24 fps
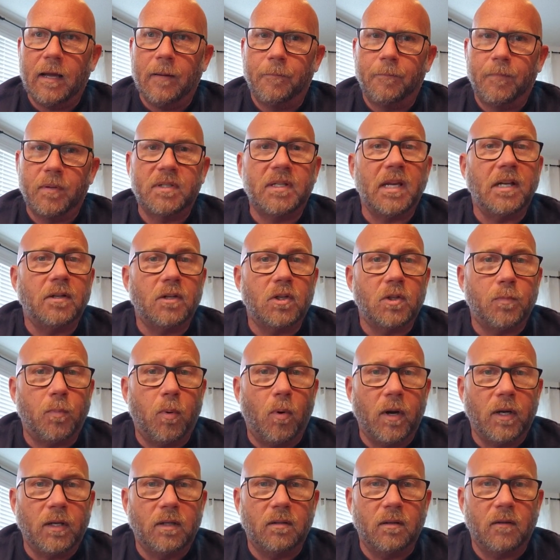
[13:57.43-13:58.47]
percentage
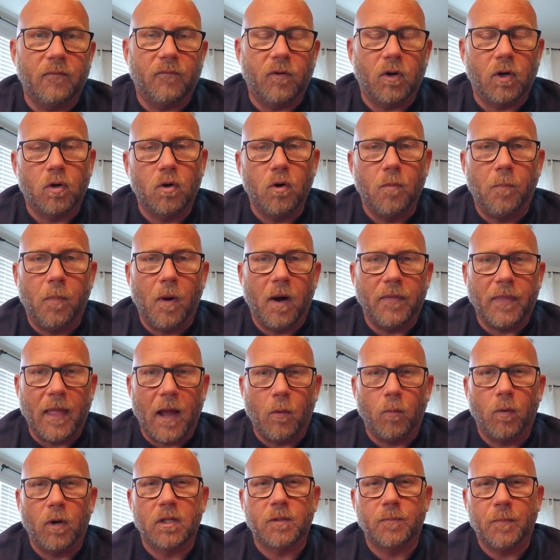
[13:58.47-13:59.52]
point for a coupon
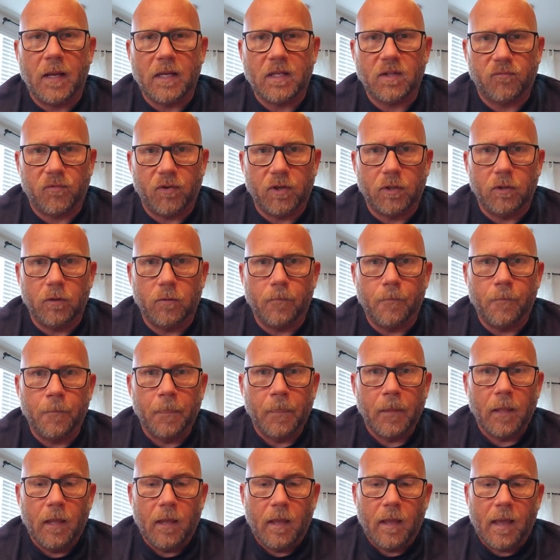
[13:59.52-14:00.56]
that works best for you.
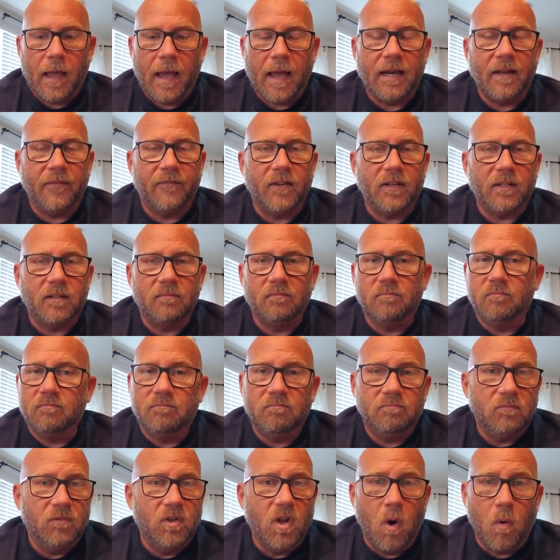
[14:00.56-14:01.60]
And if
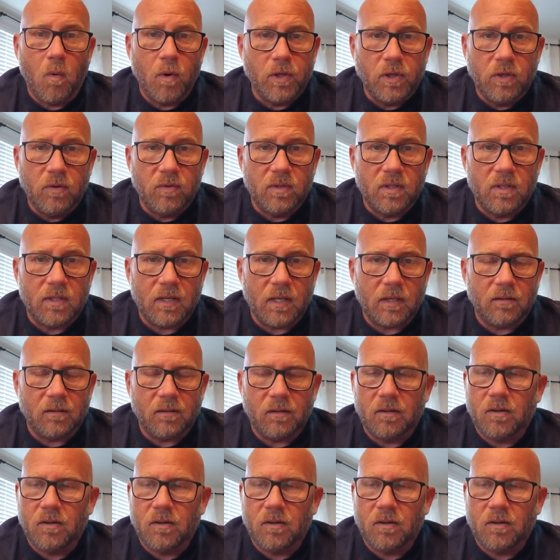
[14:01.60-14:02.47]
no one uses it,